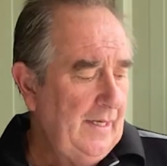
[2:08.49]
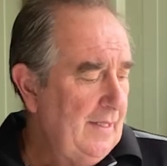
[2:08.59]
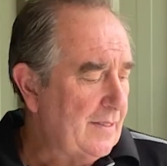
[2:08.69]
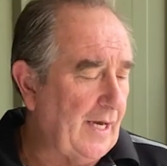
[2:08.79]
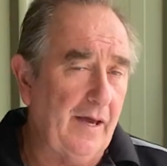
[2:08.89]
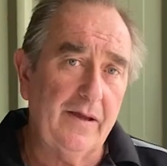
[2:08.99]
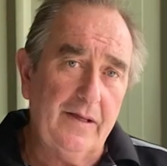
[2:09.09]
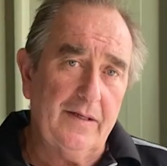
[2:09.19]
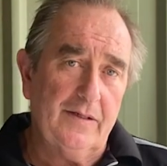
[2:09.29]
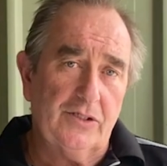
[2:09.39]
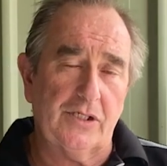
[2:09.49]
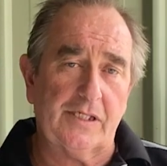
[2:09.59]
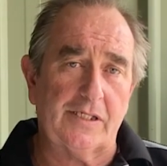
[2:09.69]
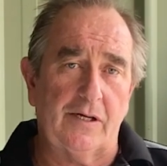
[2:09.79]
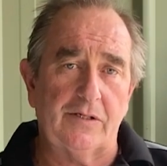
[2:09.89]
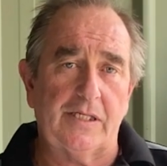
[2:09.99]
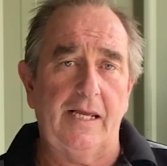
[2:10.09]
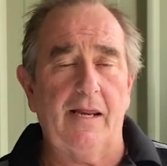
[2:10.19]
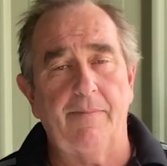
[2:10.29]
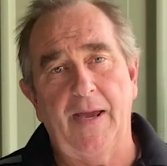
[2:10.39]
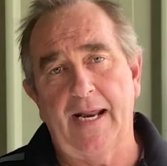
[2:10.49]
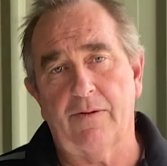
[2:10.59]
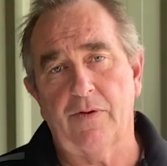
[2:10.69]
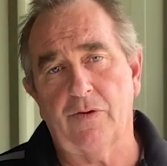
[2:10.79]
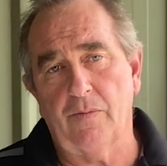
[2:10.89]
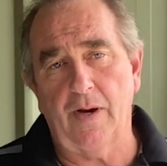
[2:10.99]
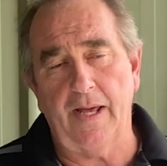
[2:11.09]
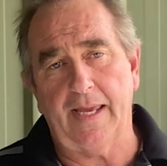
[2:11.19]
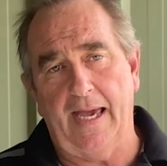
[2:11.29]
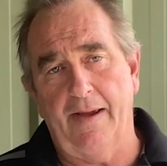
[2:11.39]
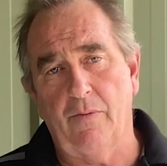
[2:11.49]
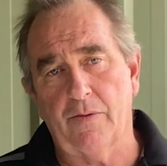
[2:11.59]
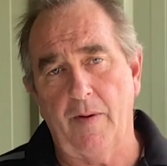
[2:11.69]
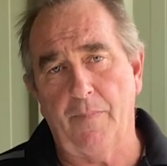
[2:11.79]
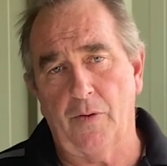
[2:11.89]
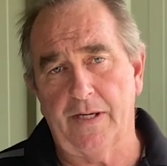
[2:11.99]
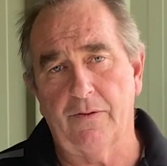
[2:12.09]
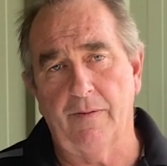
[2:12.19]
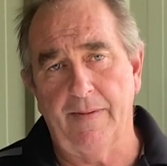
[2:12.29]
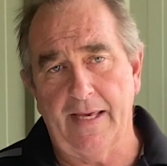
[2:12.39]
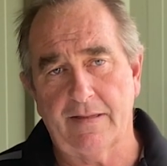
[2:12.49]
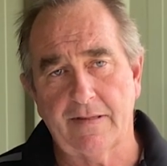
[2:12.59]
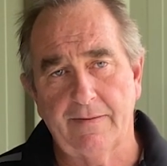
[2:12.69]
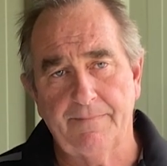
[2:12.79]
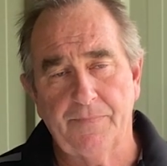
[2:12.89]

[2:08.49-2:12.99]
So just as I was thinking about it, we thought, well, okay, what do we put into a mix?